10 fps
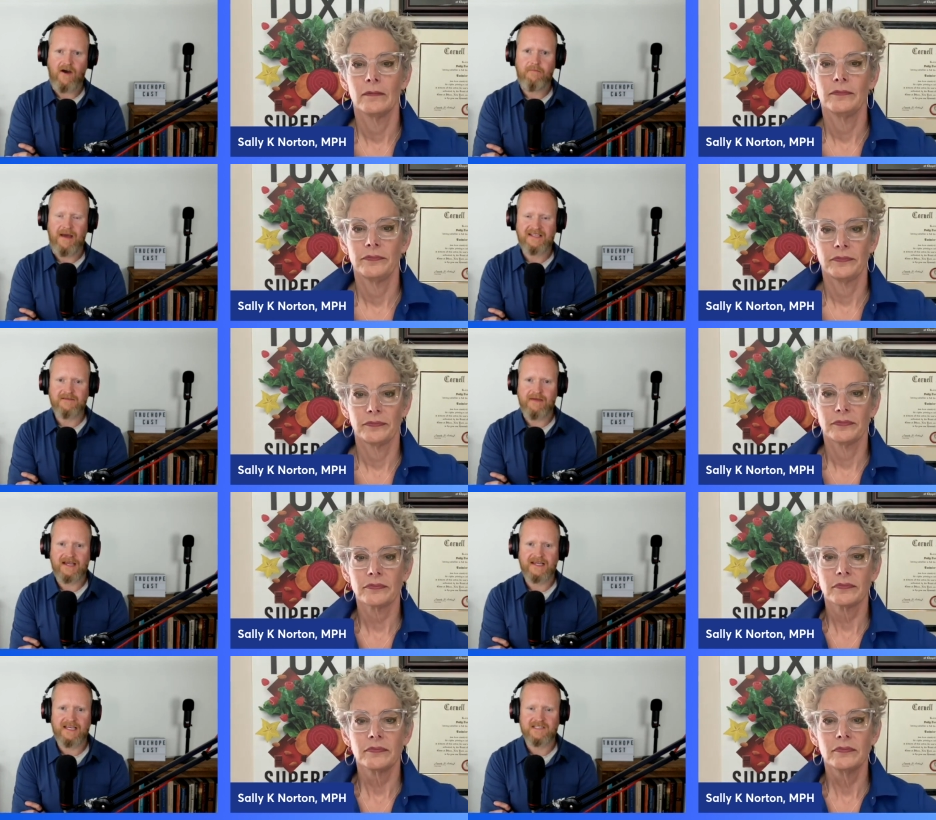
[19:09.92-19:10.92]
Speaker 1: better
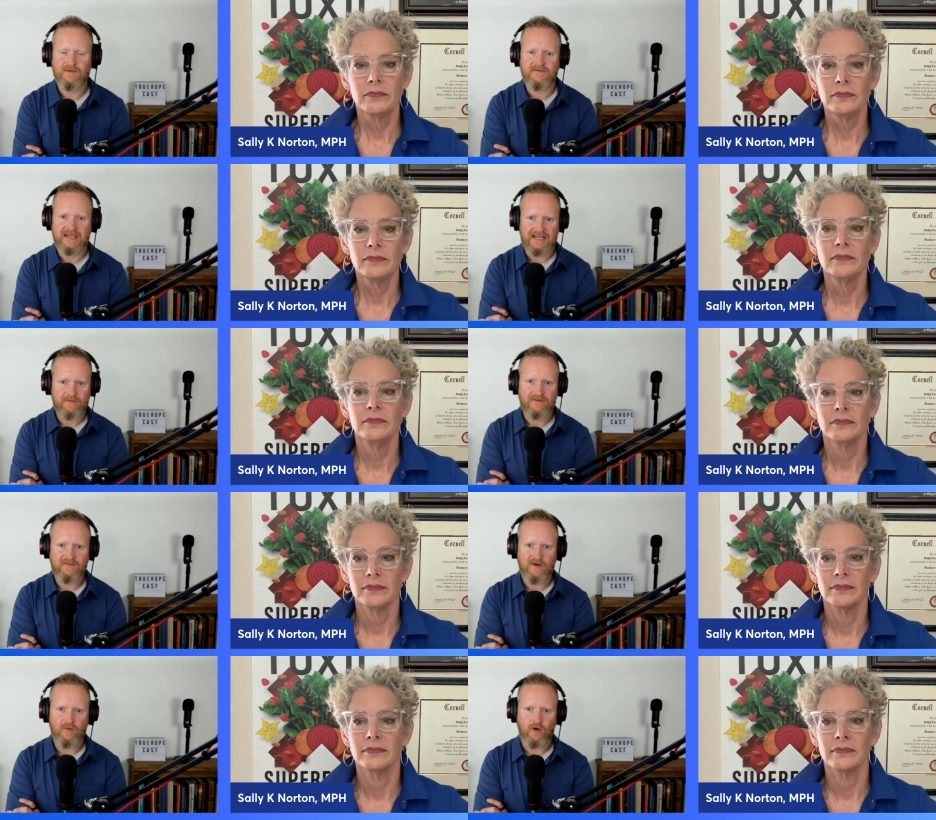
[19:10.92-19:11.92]
mechanism of dealing with them,
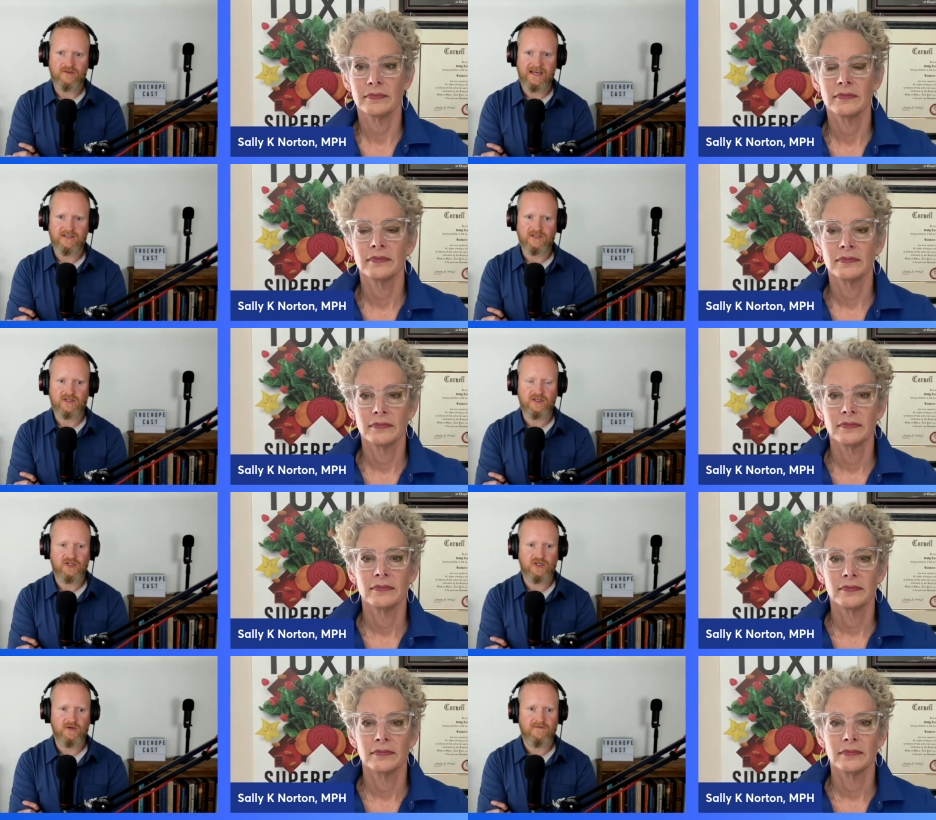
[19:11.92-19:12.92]
or do they just
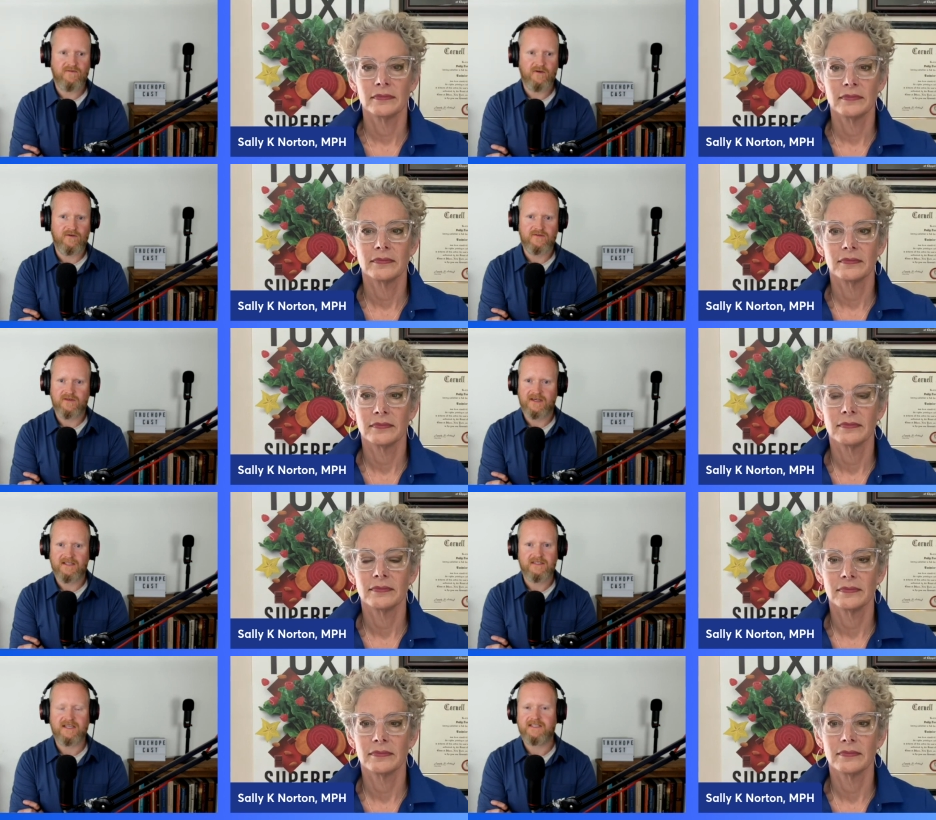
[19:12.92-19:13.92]
consume foods that
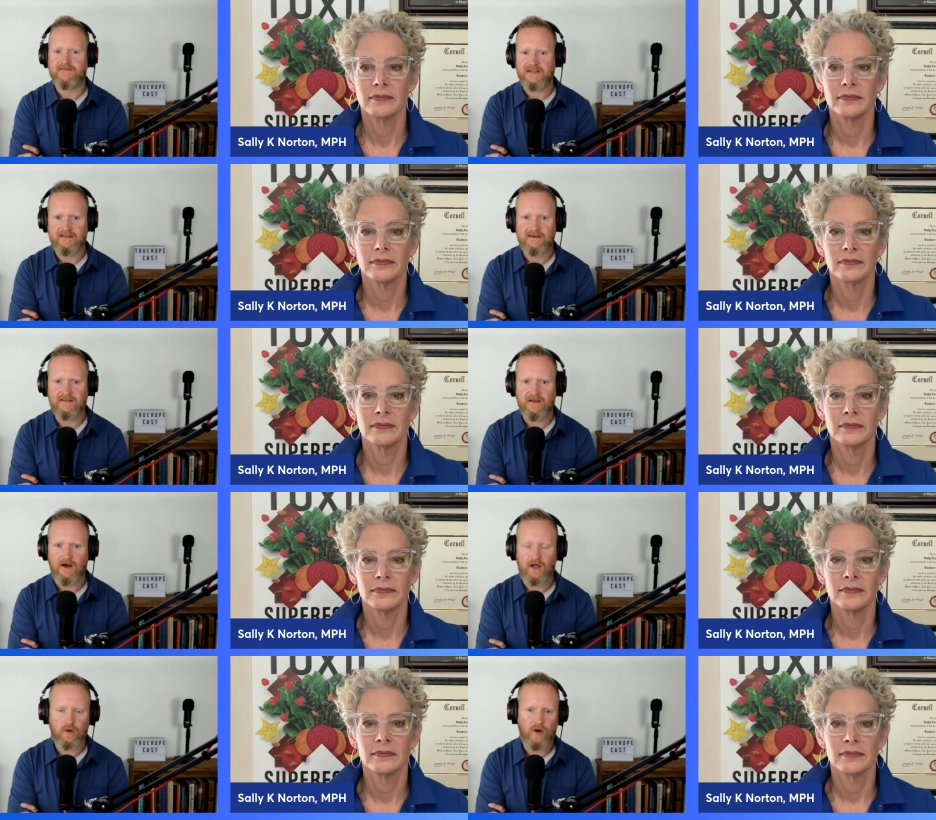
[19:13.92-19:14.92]
instinctively that are
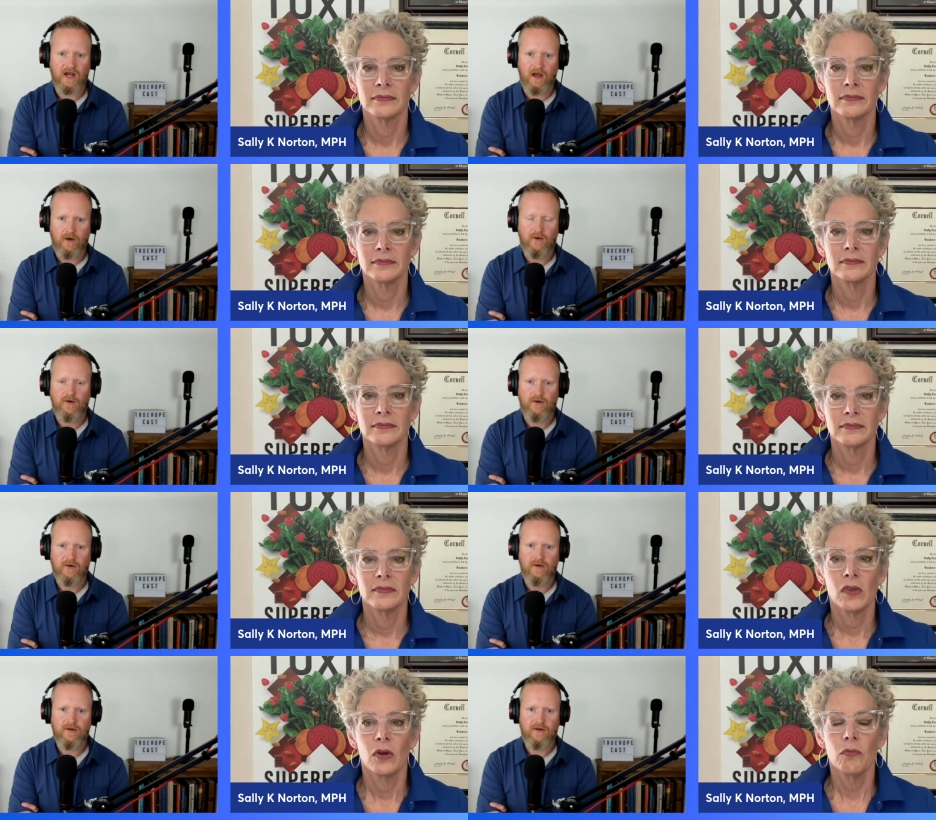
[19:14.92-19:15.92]
quite low?
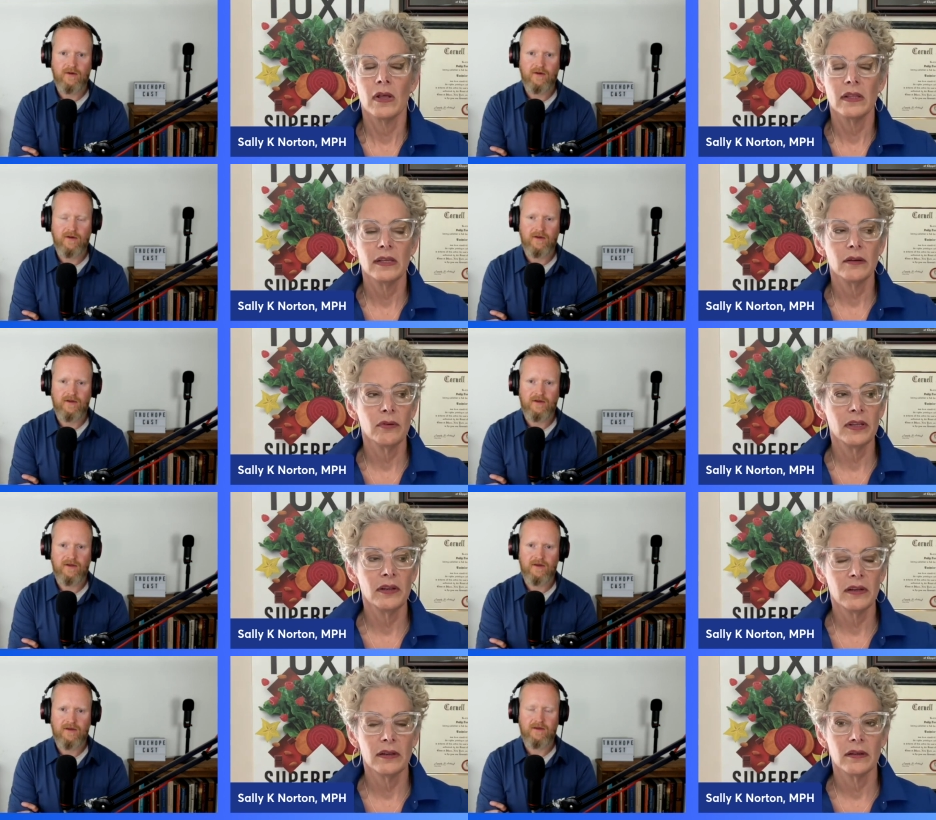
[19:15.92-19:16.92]
Speaker 2: Well,
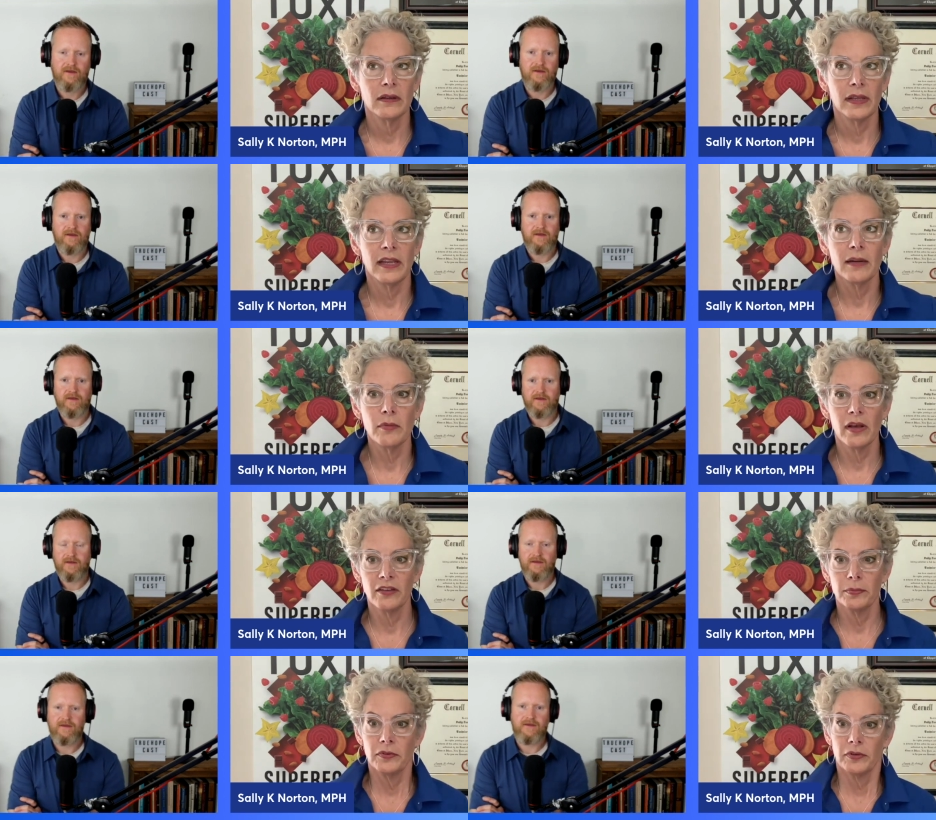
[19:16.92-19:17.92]
in animal
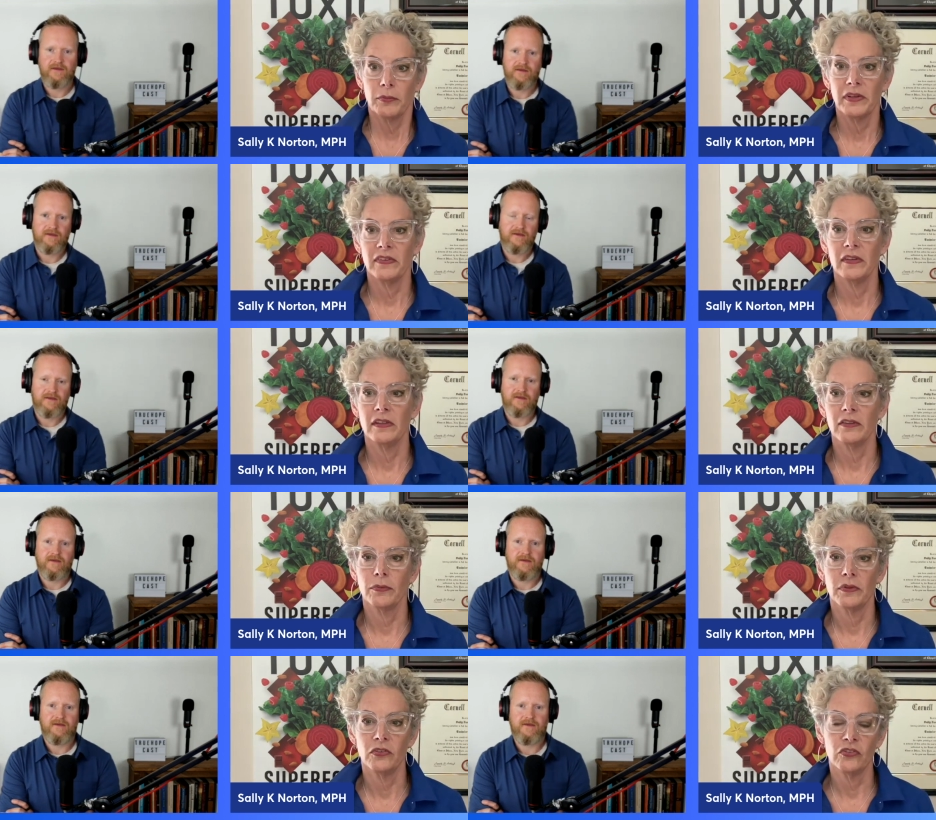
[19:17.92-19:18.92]
husbandry, we see this
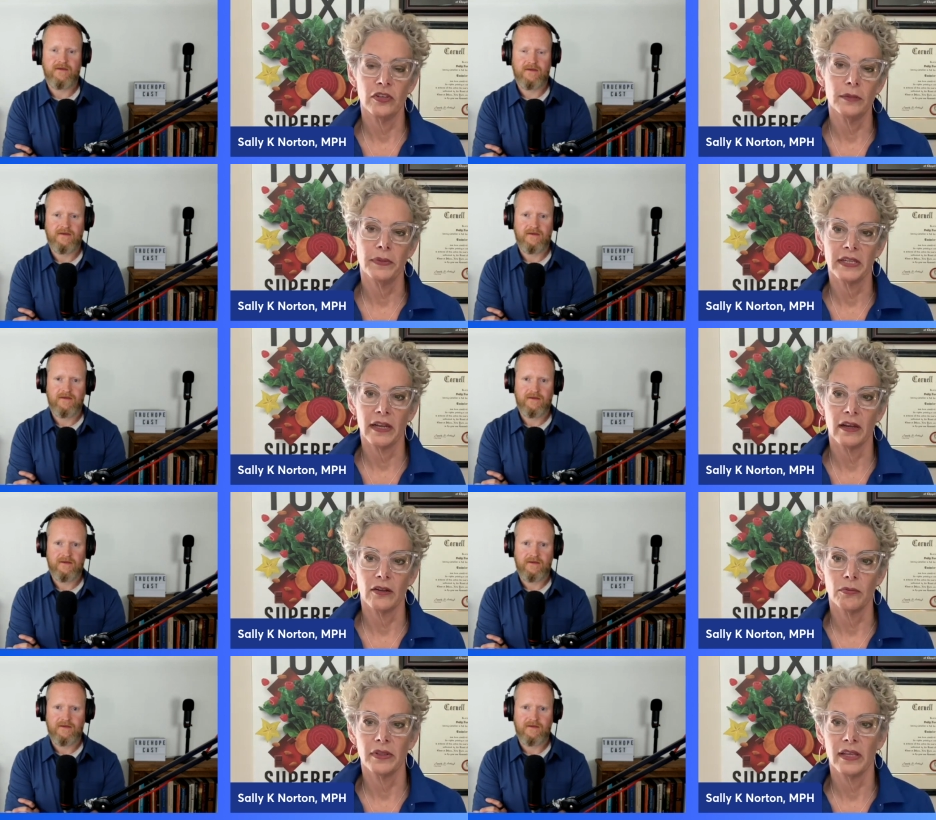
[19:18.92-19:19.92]
with sheep and cattle
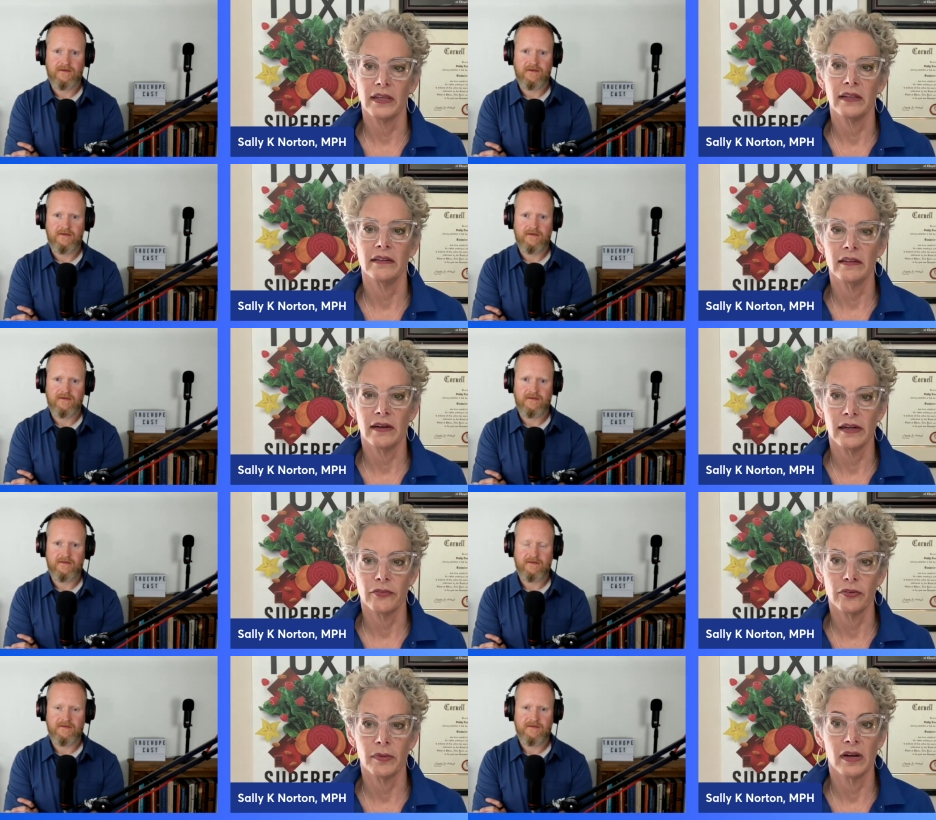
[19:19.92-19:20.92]
where they can die
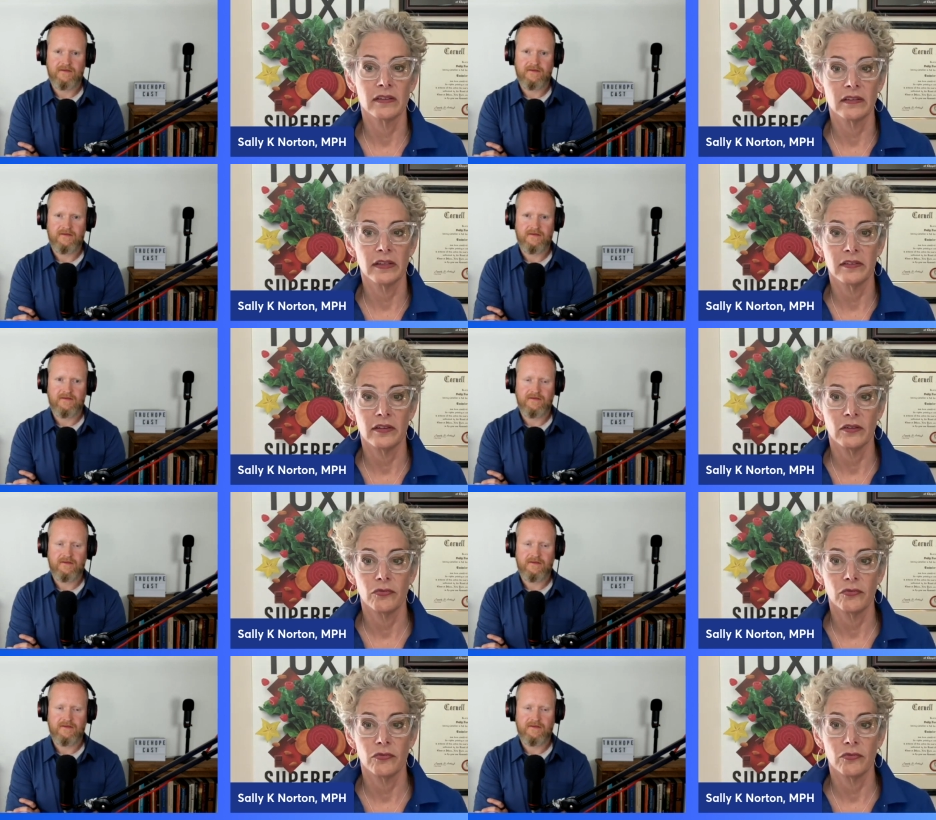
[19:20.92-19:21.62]
from oxalates in the